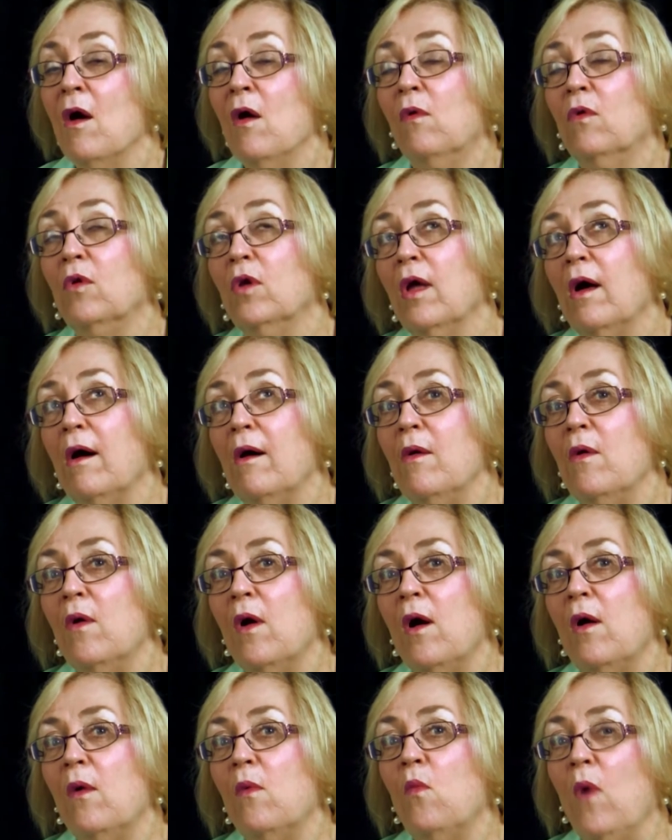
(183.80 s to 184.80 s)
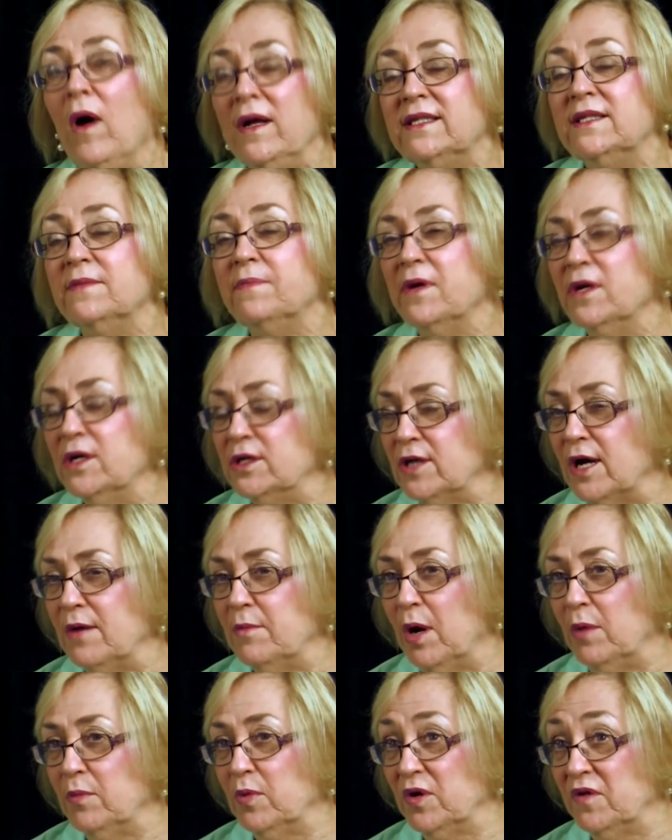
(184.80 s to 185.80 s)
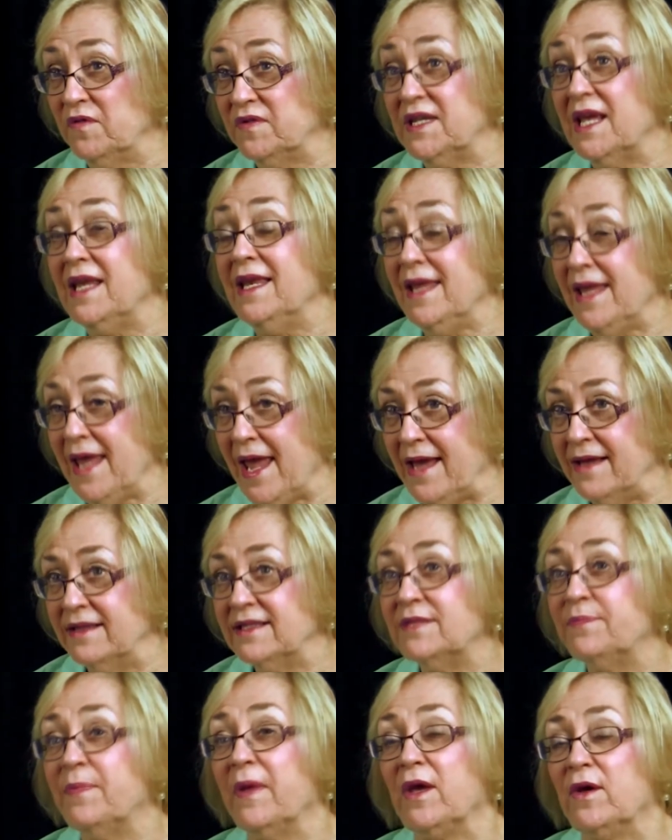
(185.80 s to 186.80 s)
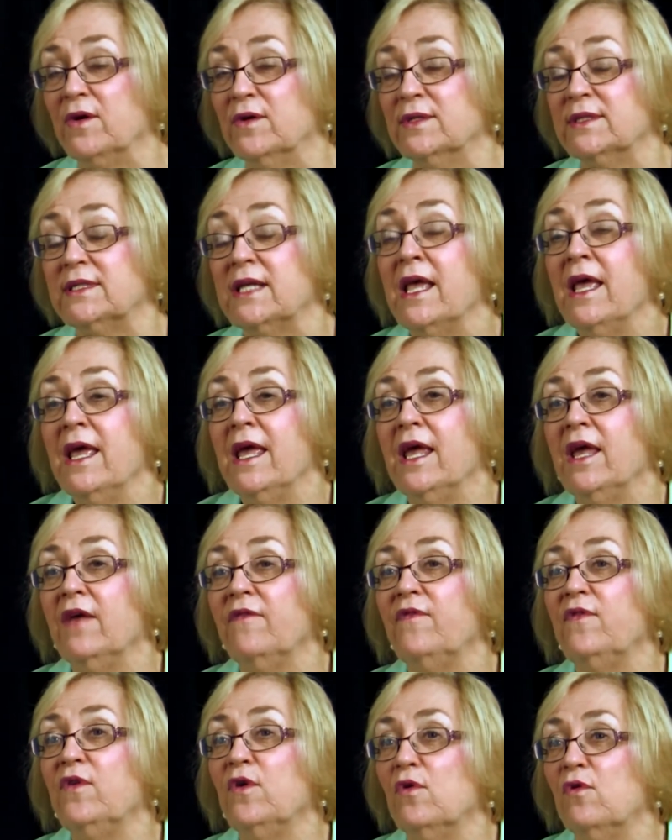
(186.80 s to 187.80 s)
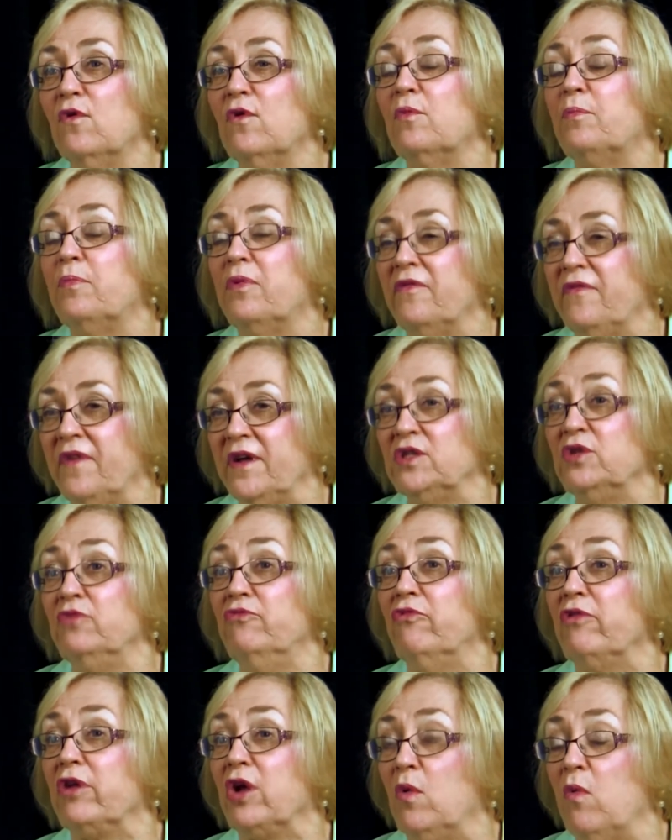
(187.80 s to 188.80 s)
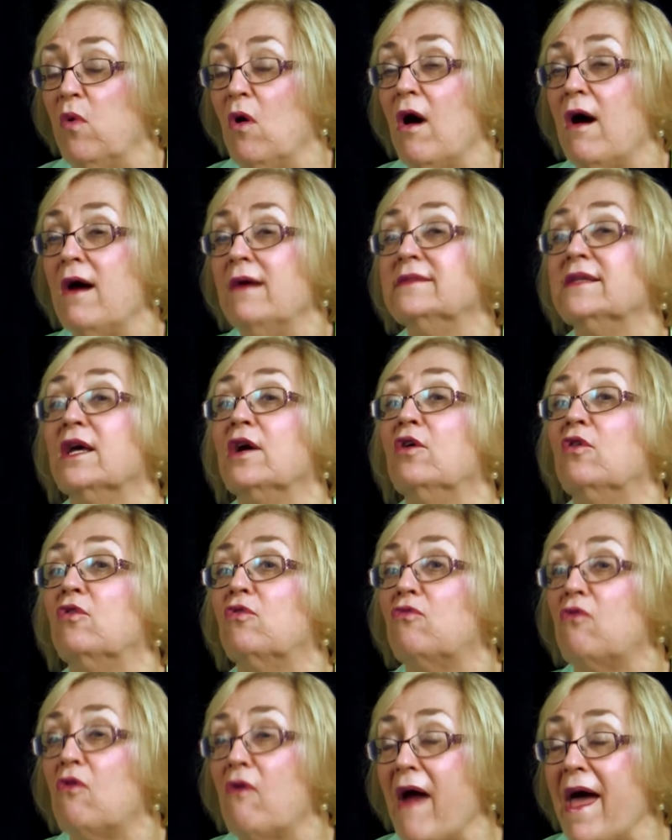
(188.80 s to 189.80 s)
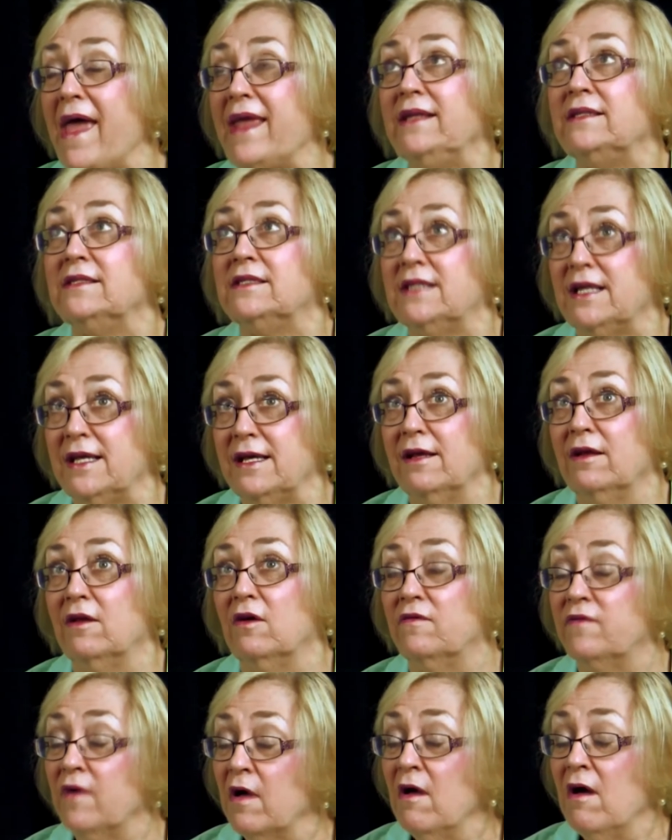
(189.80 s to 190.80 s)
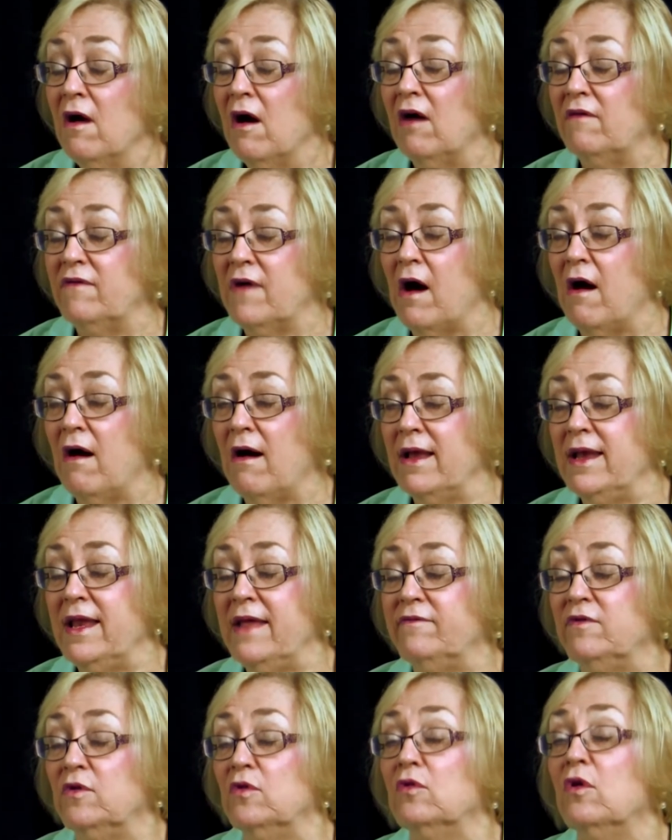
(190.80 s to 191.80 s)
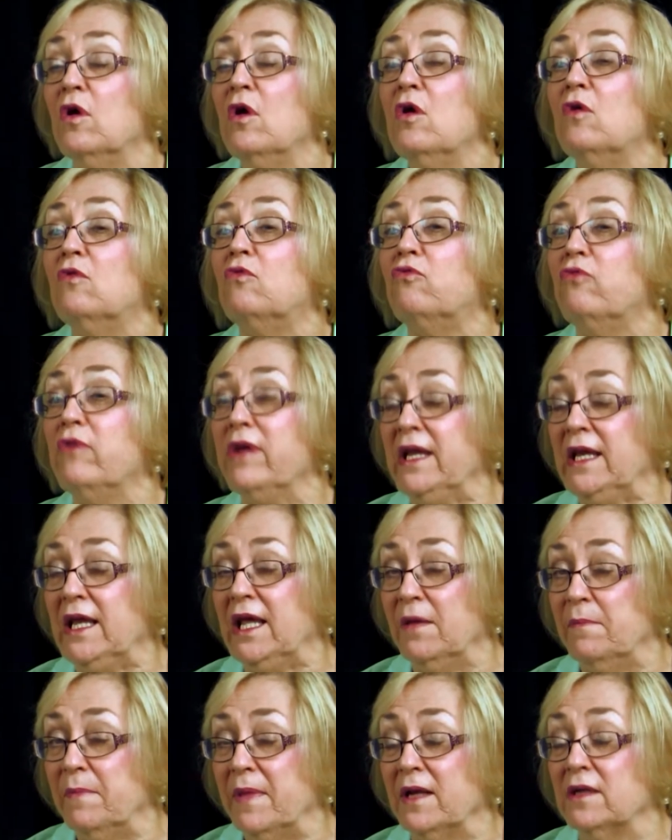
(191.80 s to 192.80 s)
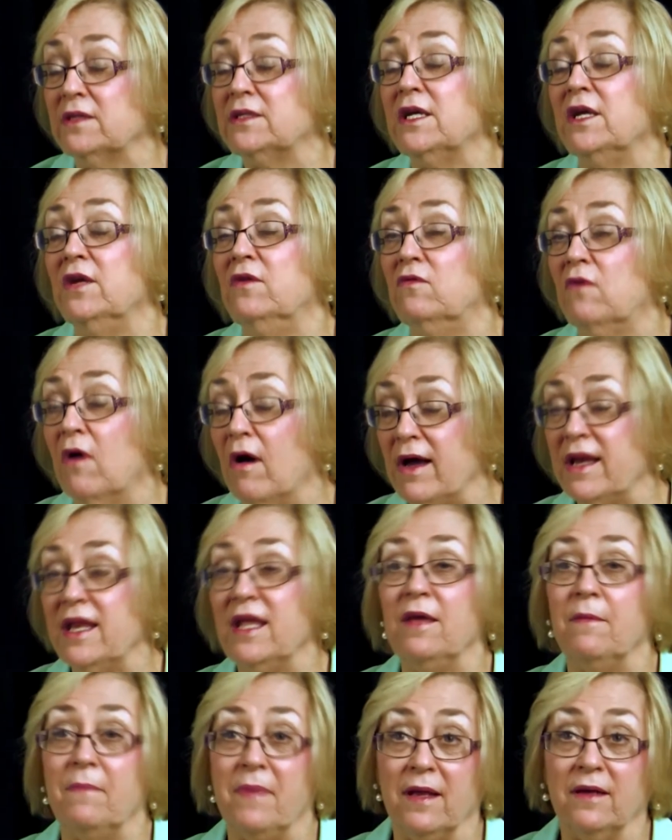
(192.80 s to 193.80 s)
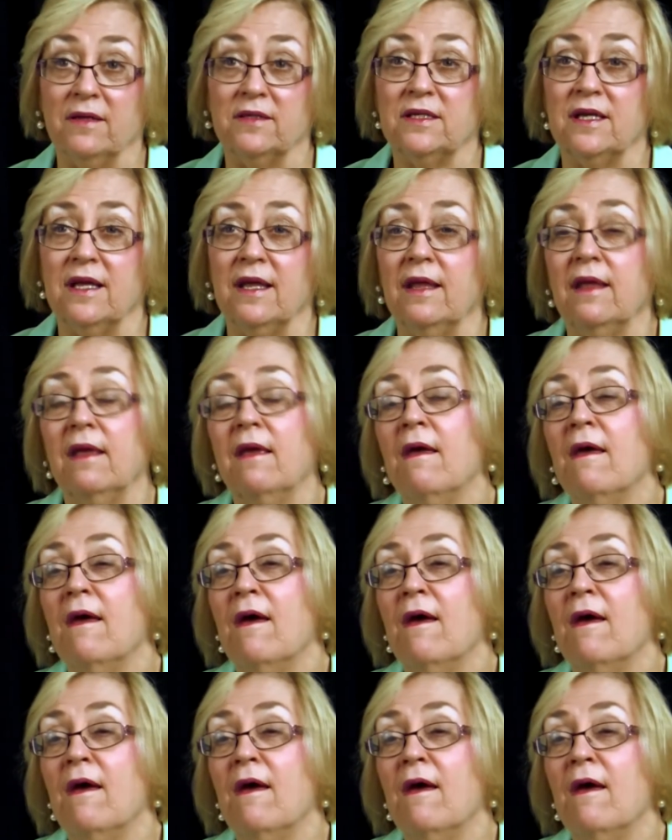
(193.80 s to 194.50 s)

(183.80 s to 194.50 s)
Well, once upon a time, I would have said yes, because if your profession requires a great deal of, of high level reading ability and writing ability,